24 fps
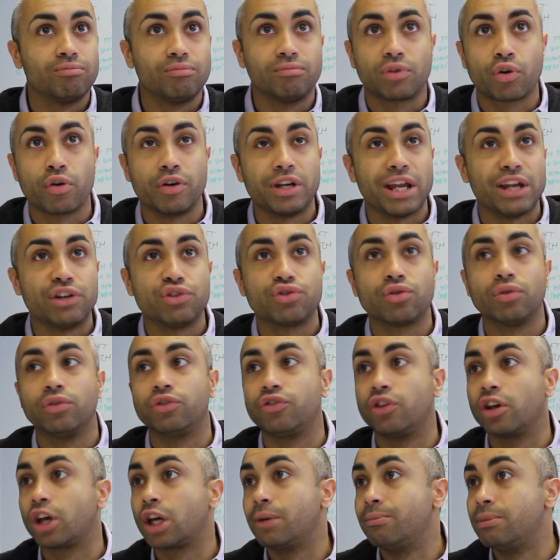credentials
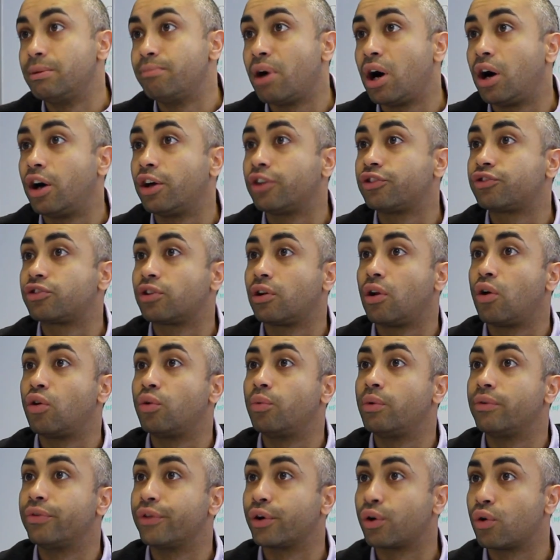that can be passed along
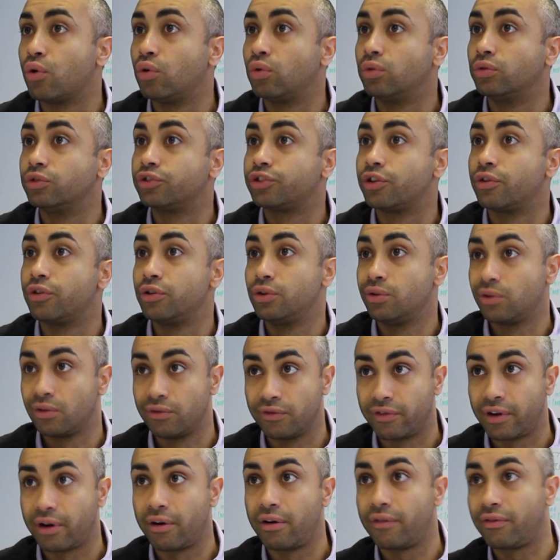with the call so that you can
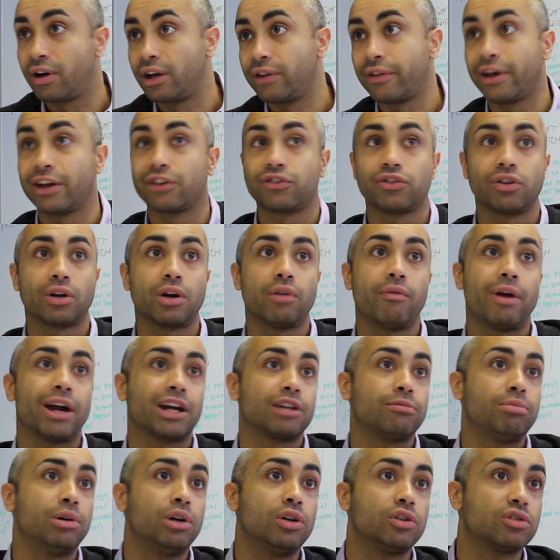verify that's the
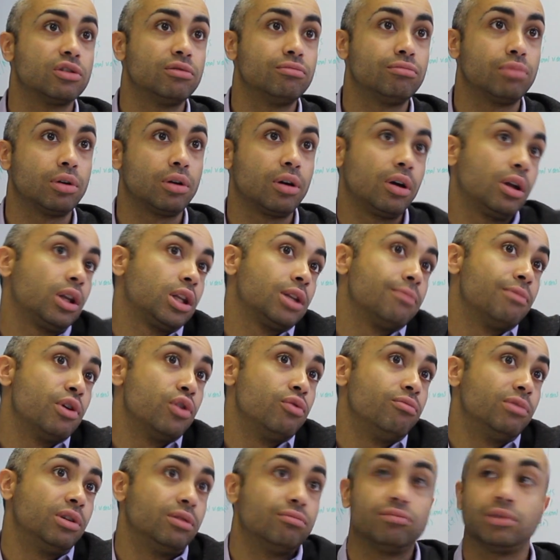correct person. But at the
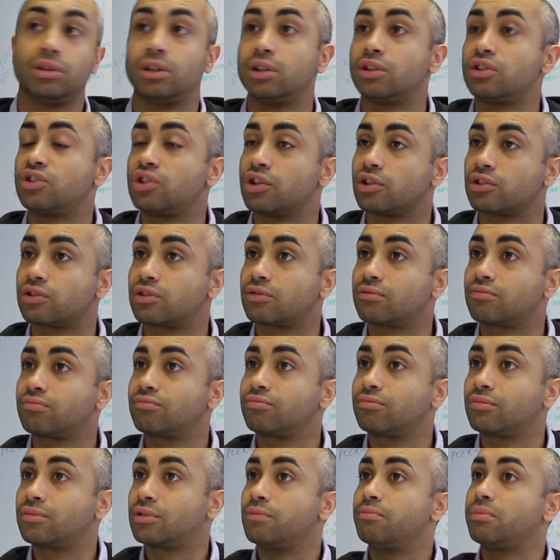moment, it's just
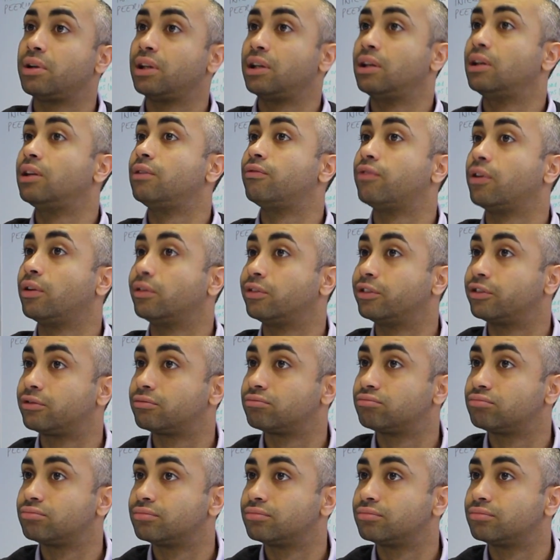completely false.